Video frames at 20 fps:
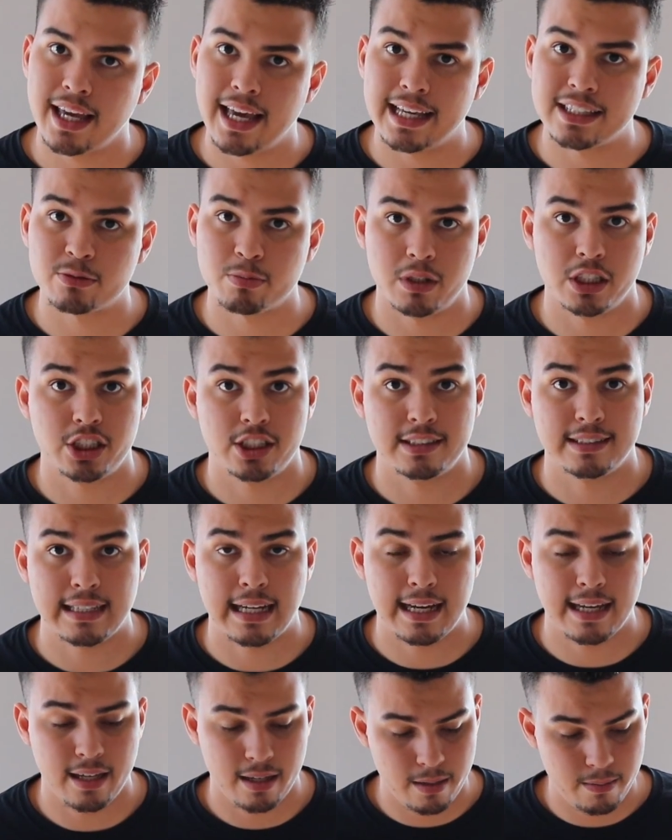it as much as
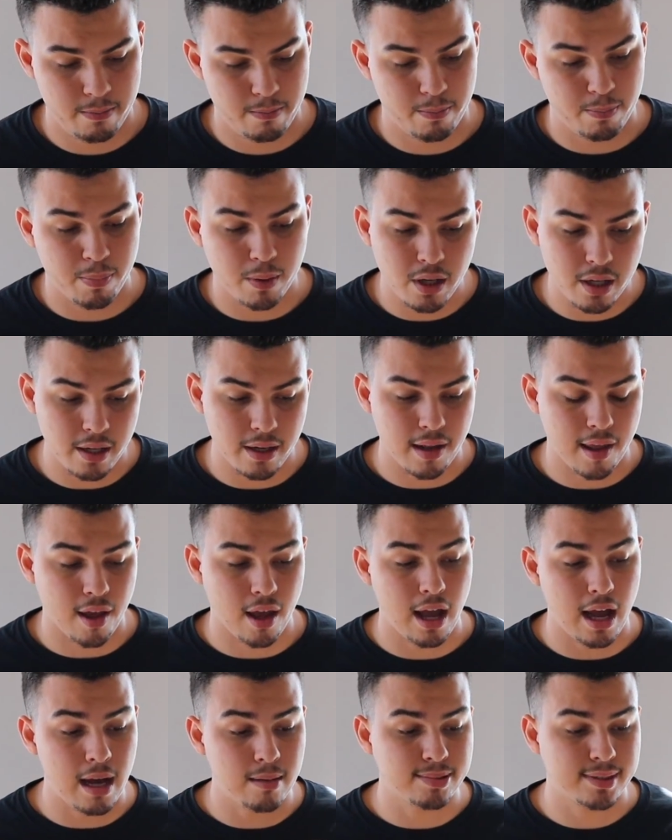I am, but
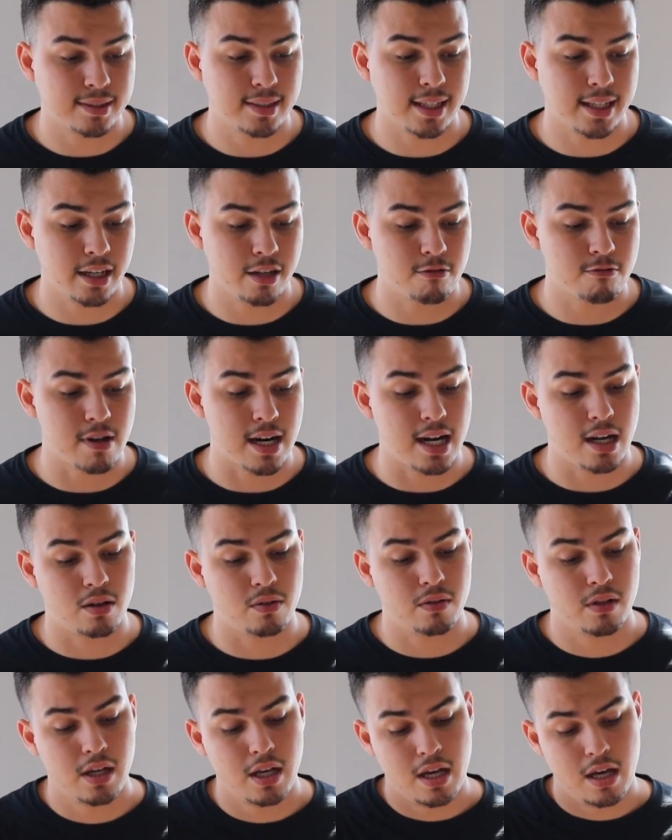I'm sticking
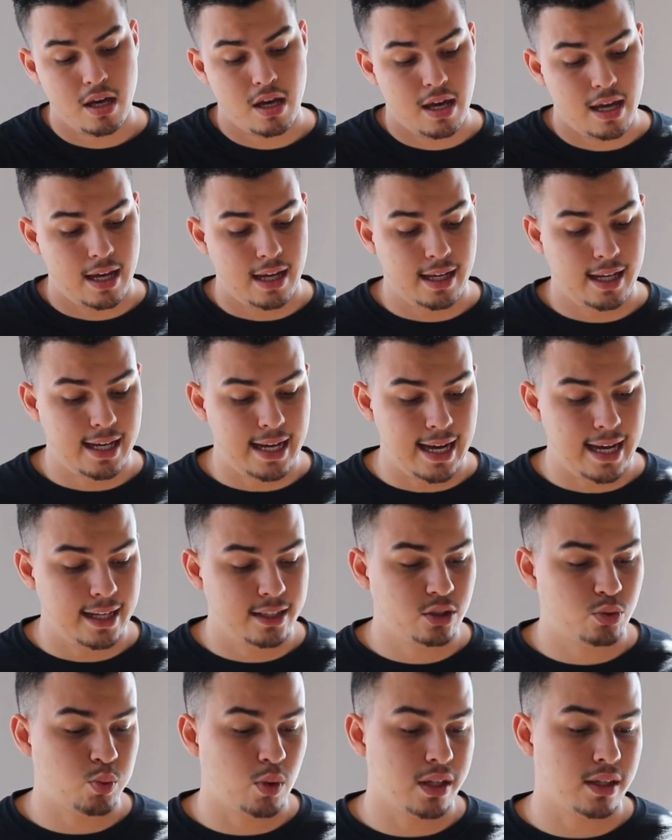around. It
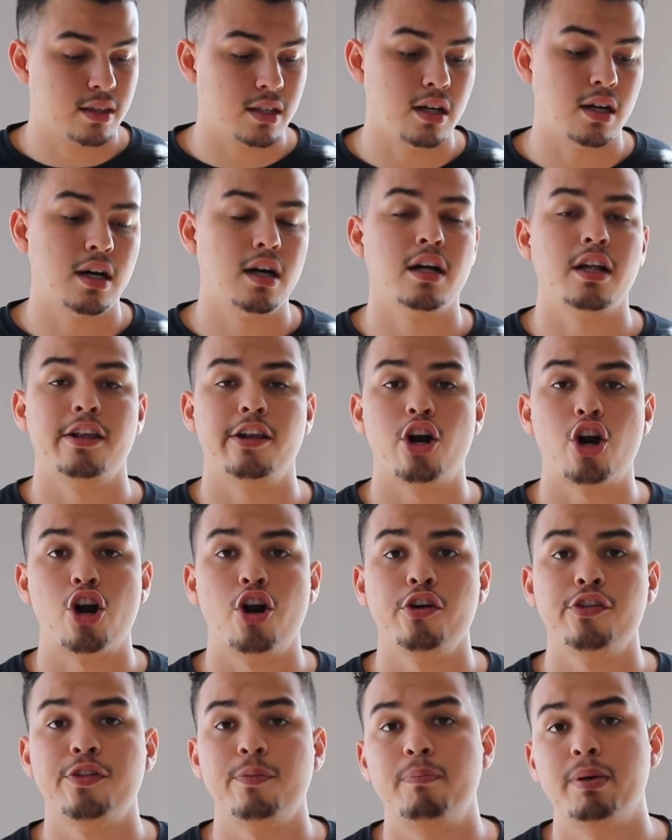ends with
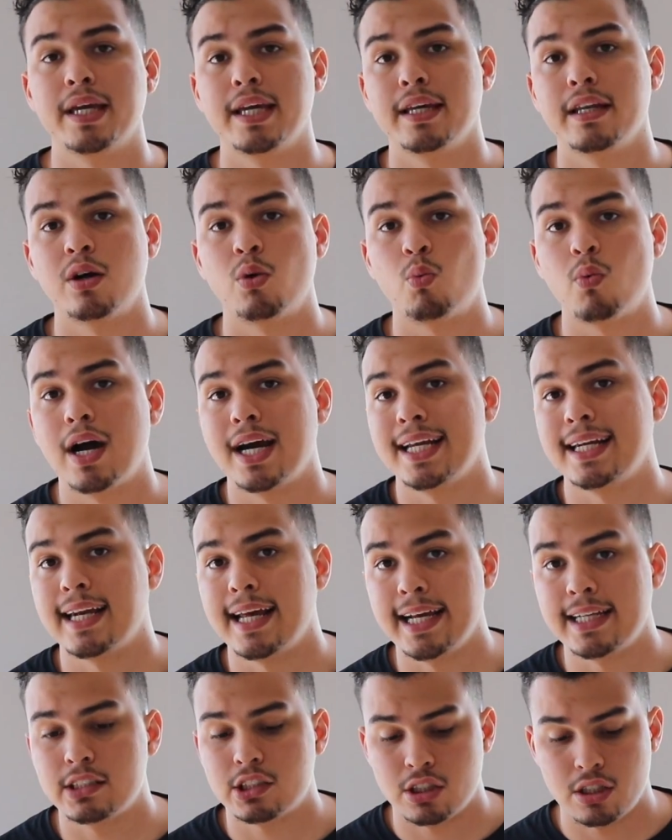Earth being a White
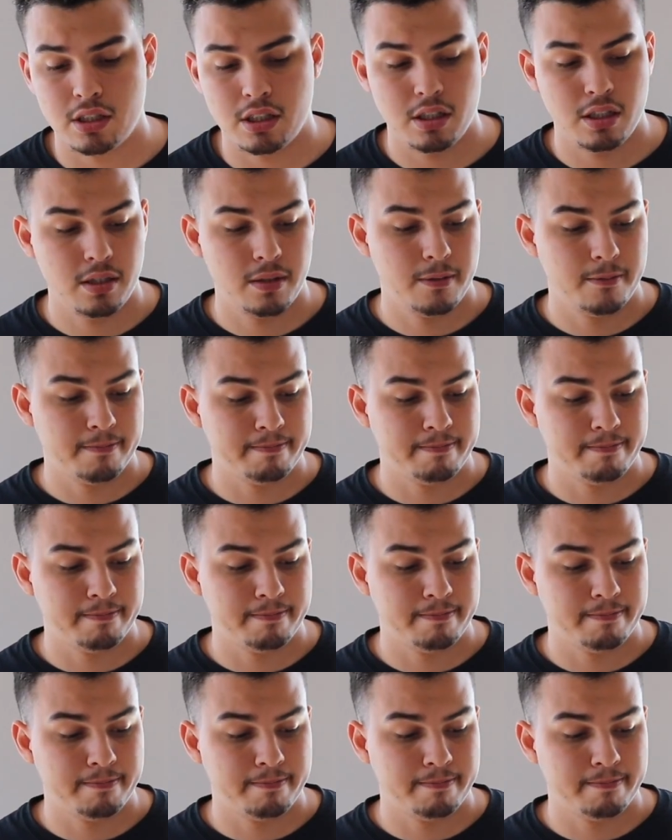Lantern.